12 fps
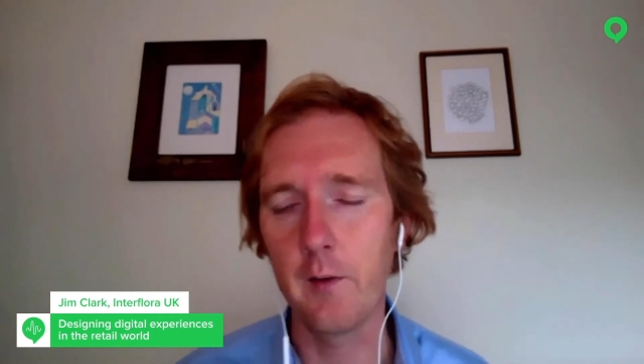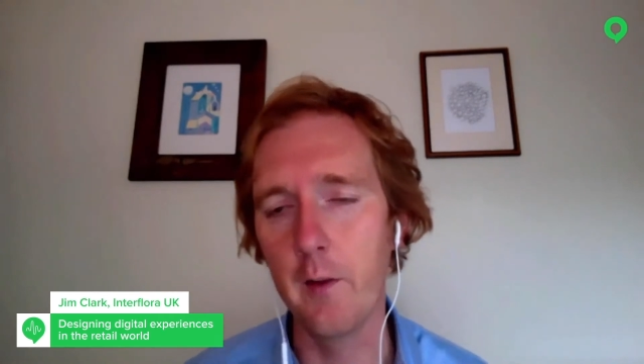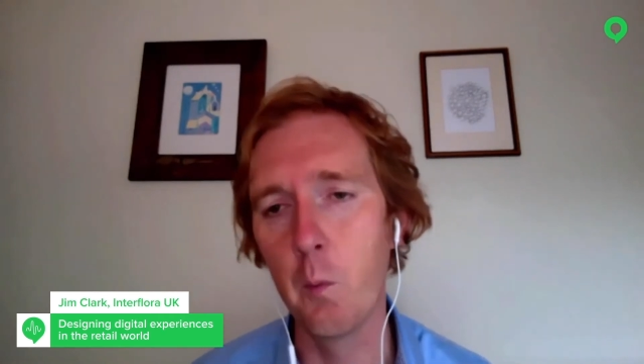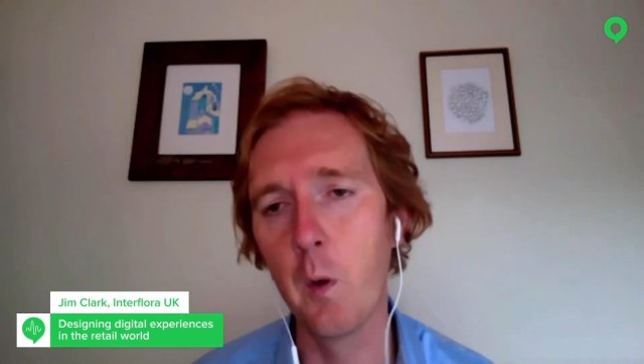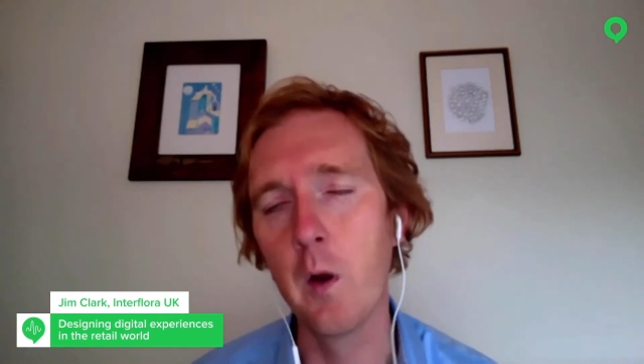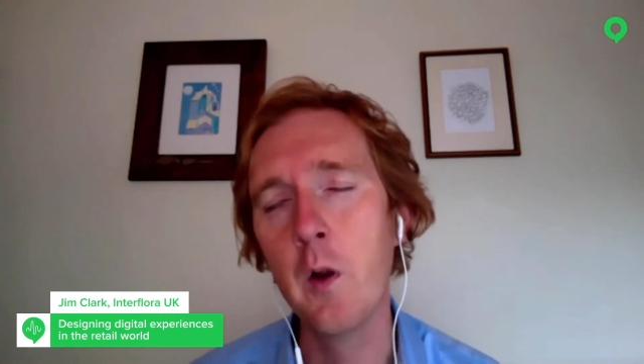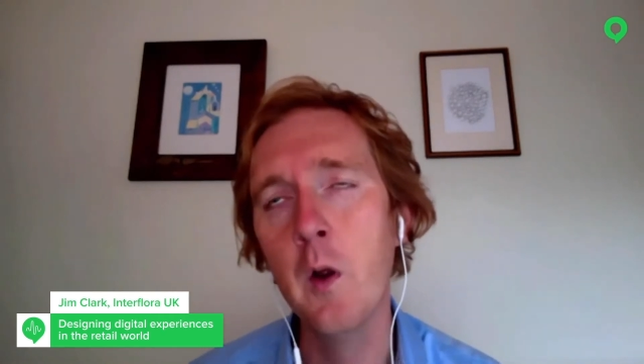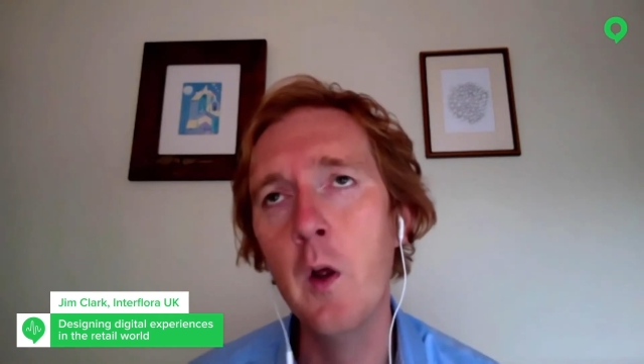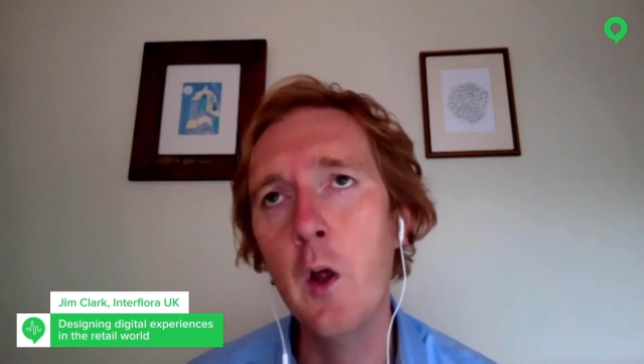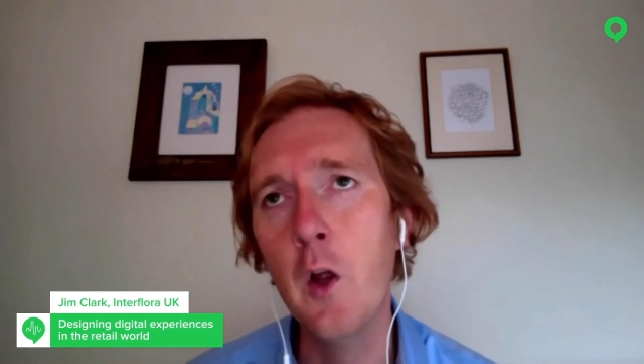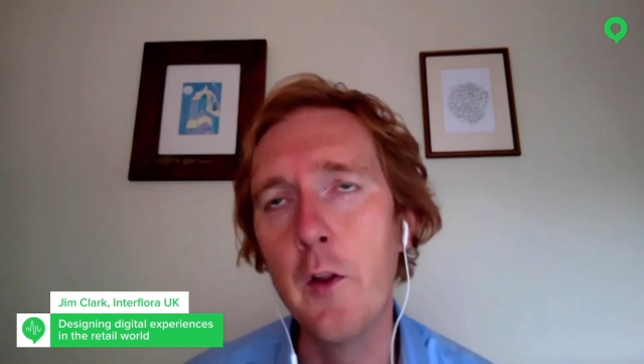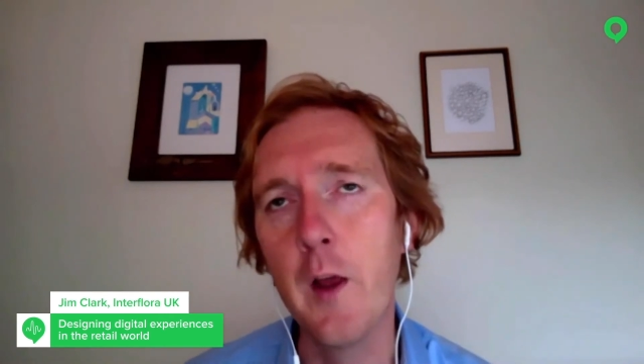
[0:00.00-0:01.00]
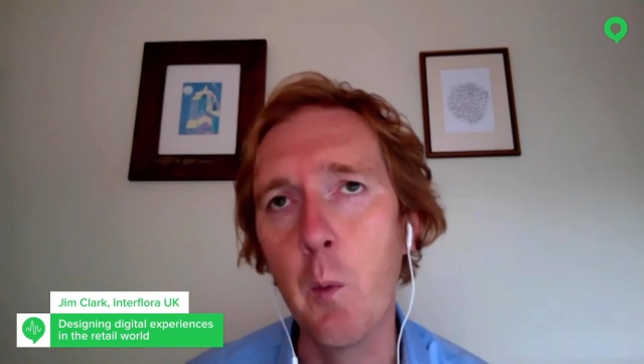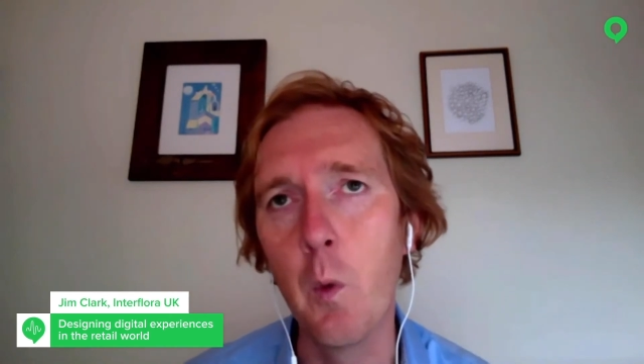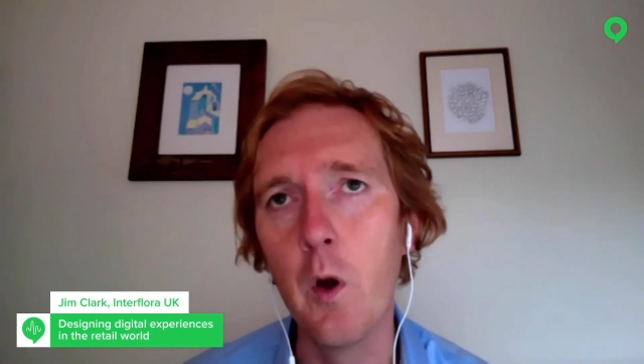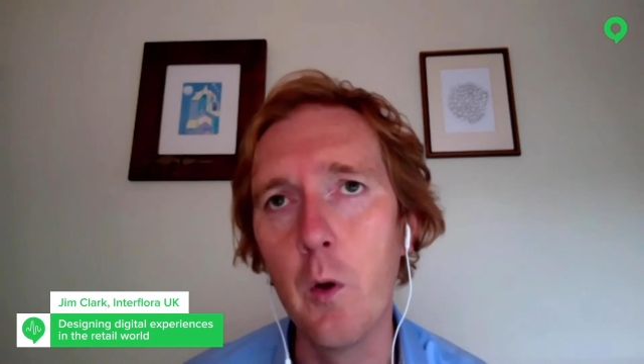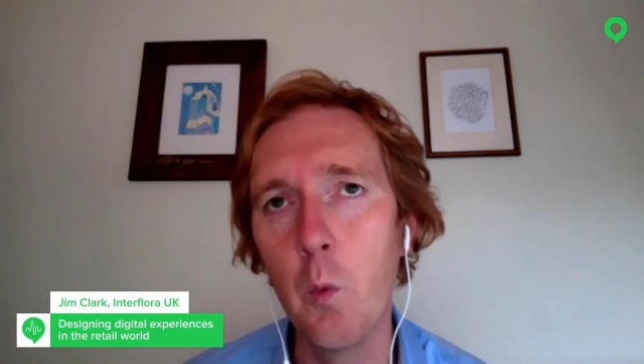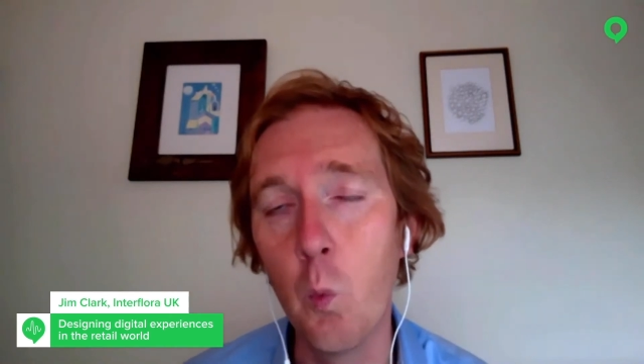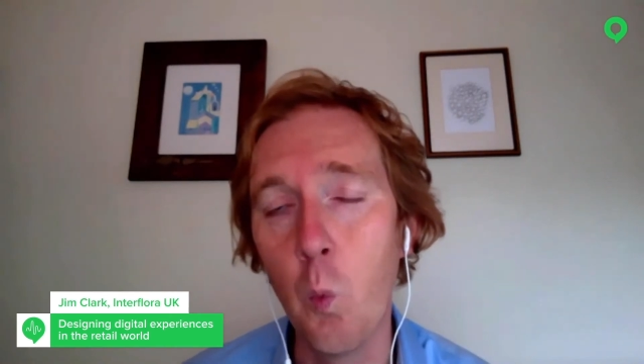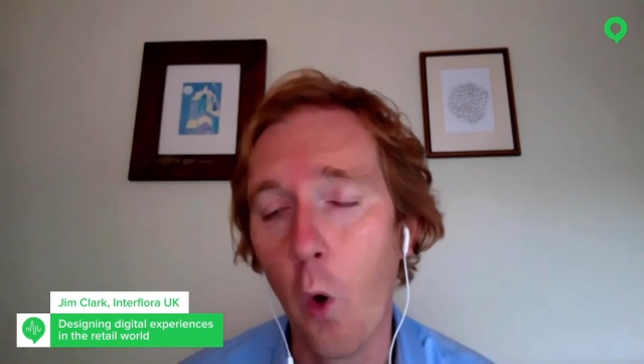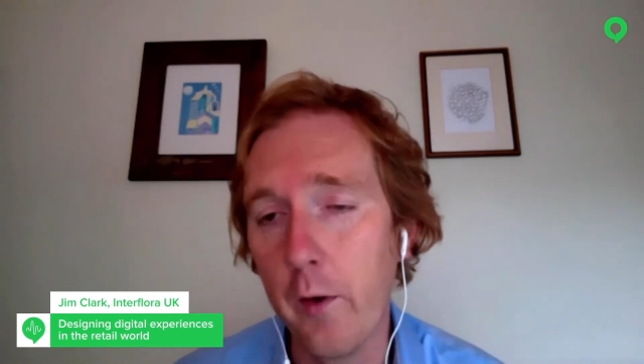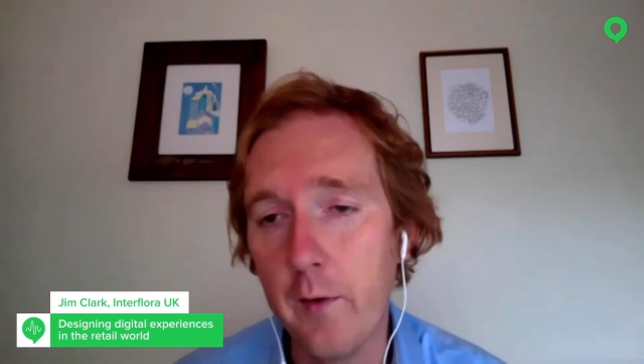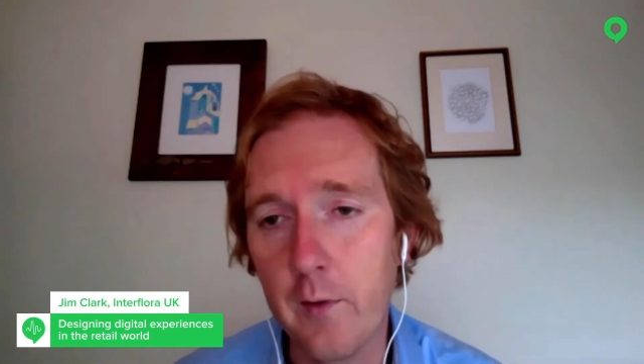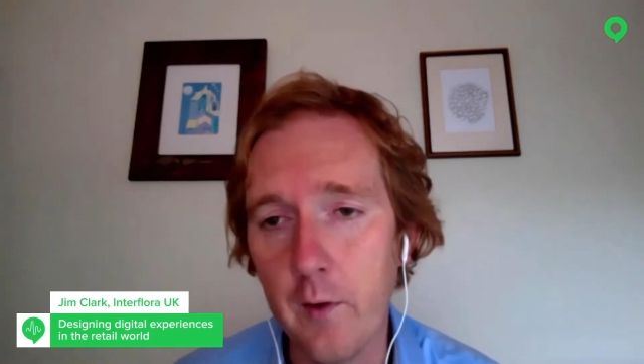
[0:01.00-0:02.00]
they were
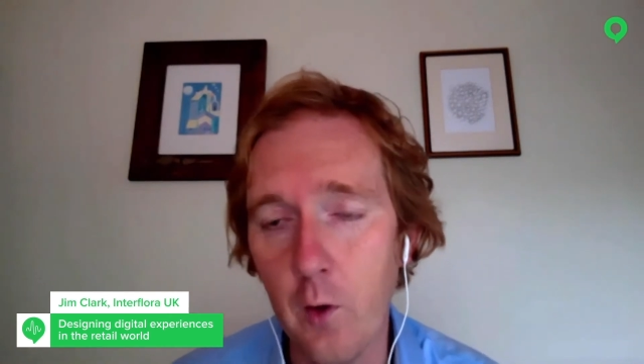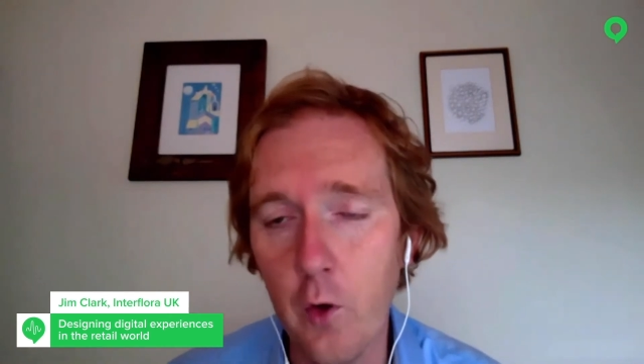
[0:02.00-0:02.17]
wanting to